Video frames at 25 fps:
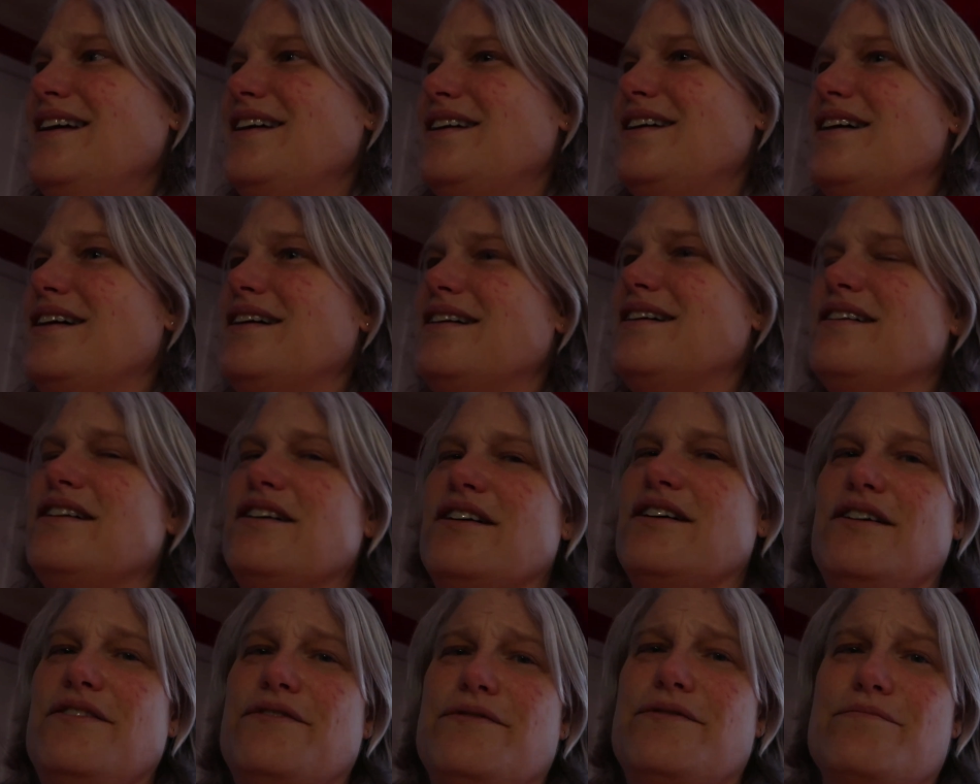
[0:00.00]

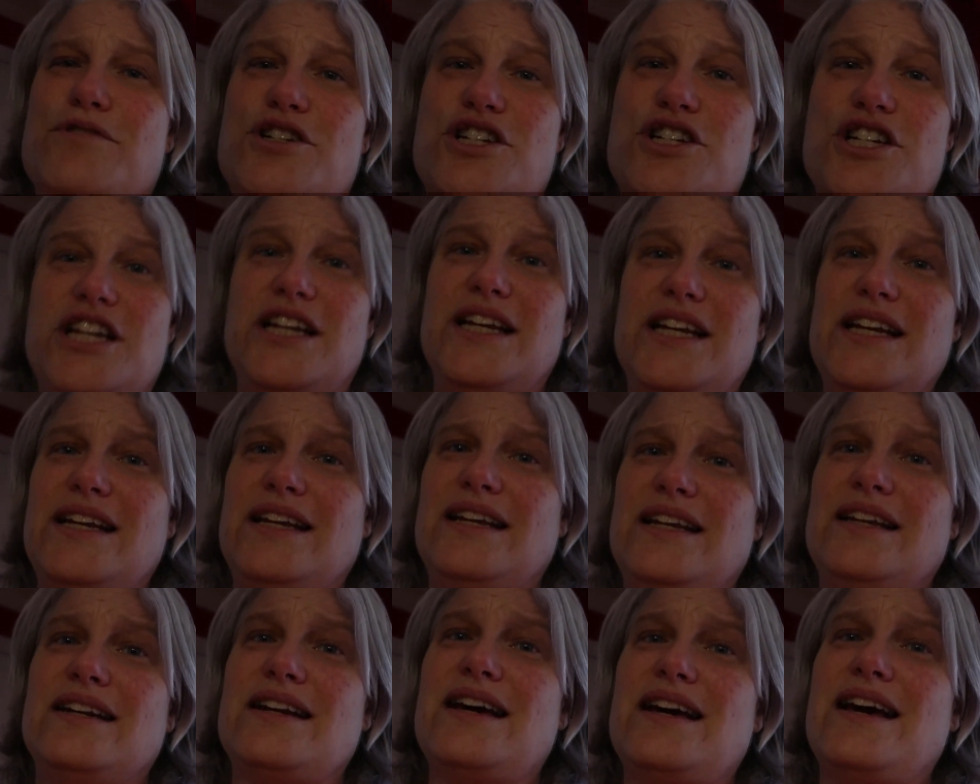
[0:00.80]
Oh, from
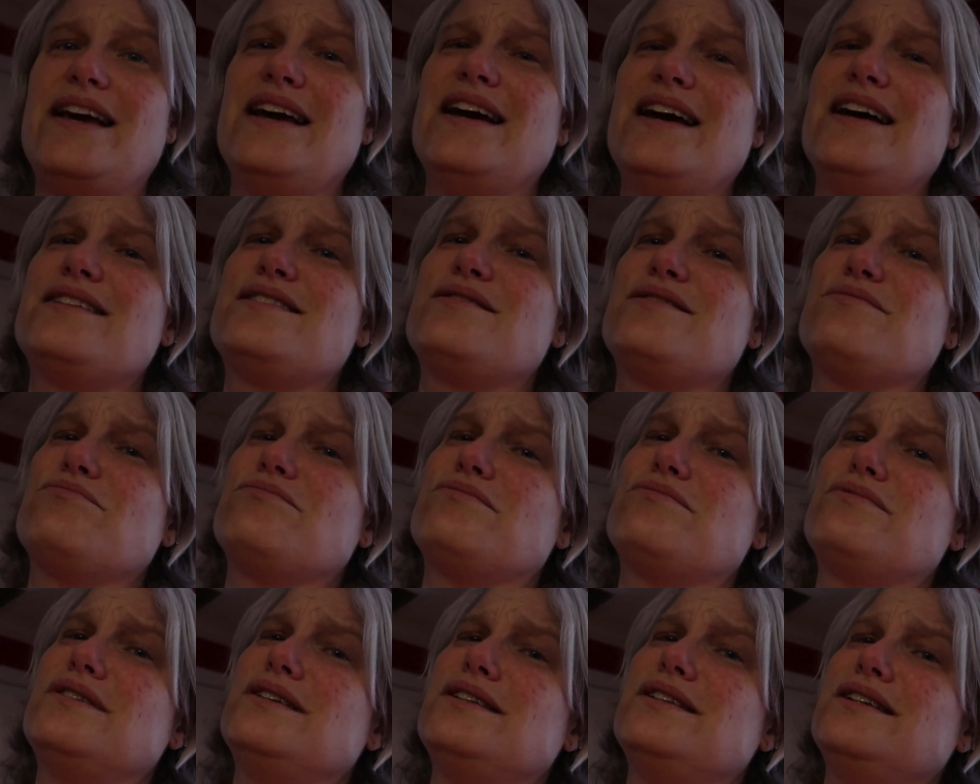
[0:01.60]
Shein. I had
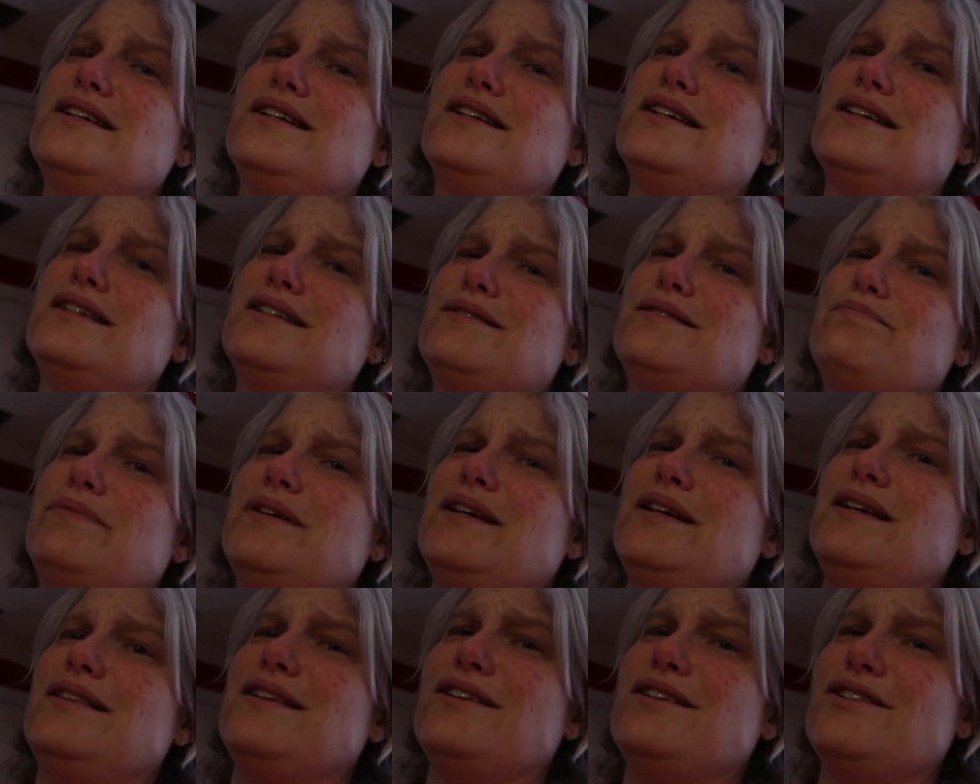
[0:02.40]
some really nice
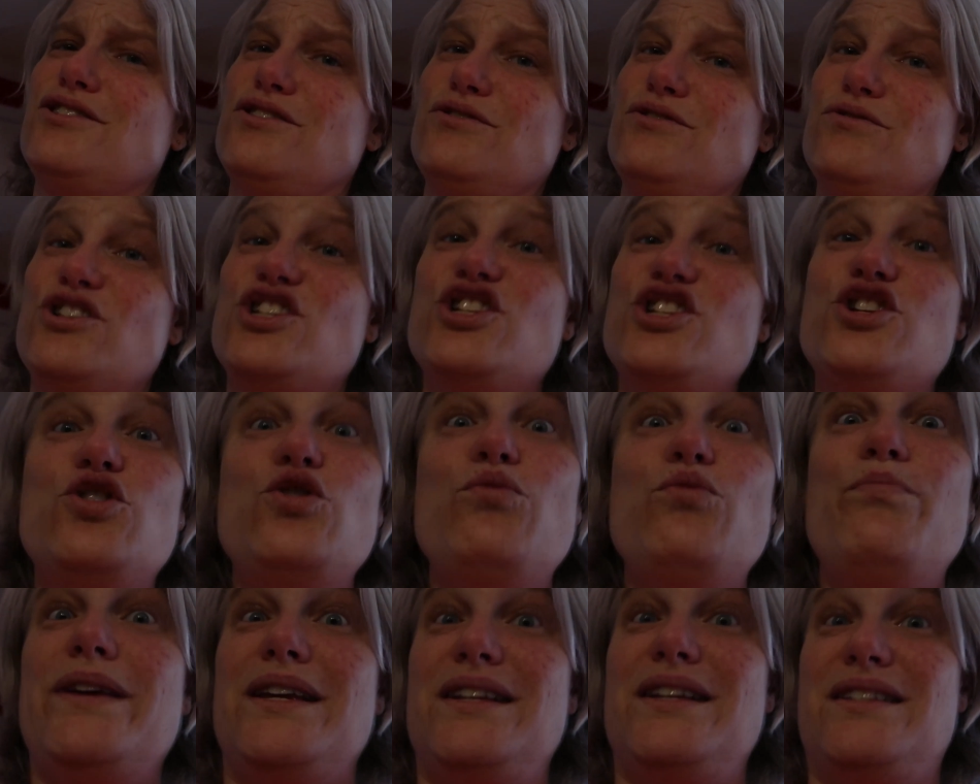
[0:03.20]
bathing suits. Two
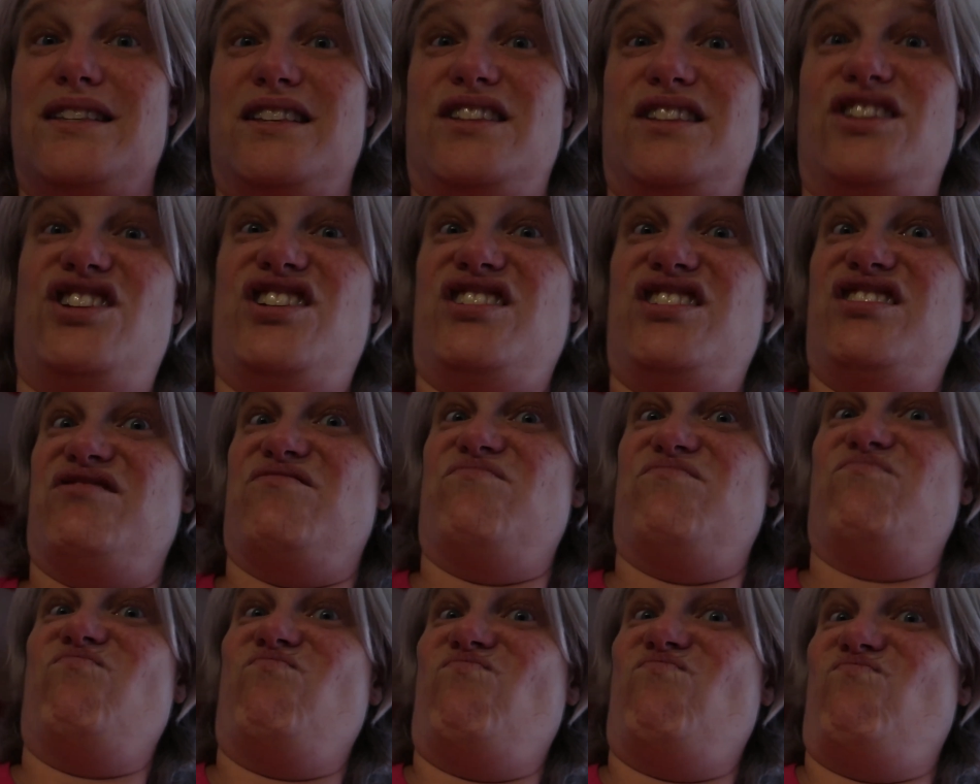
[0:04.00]
pieces, too.
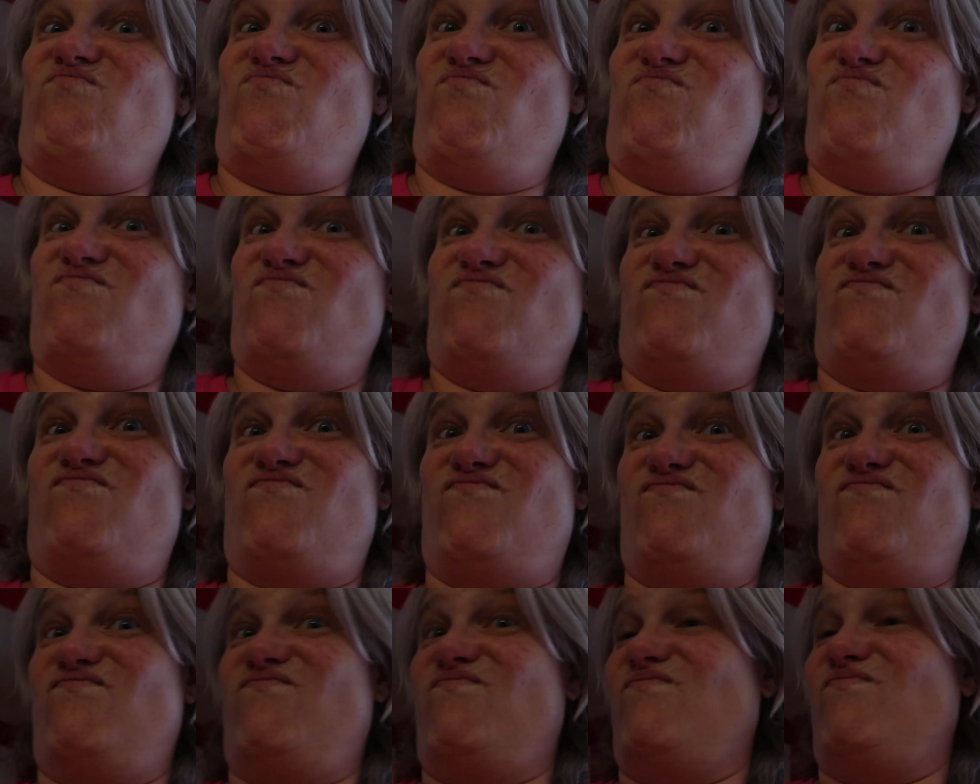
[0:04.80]

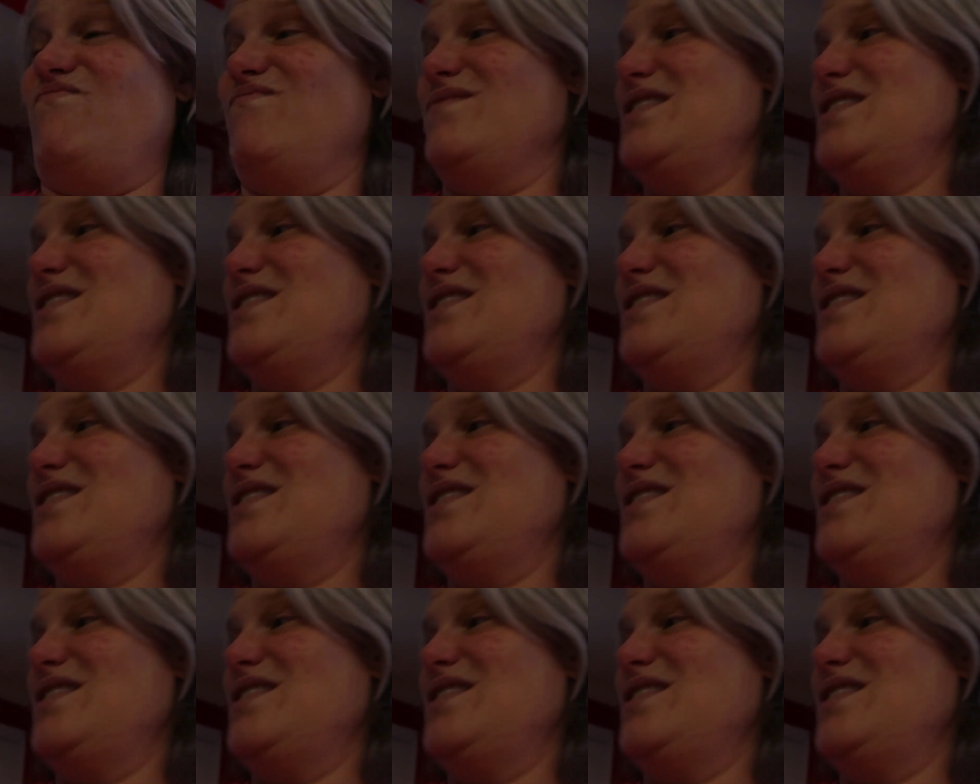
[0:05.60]
Mm-hmm.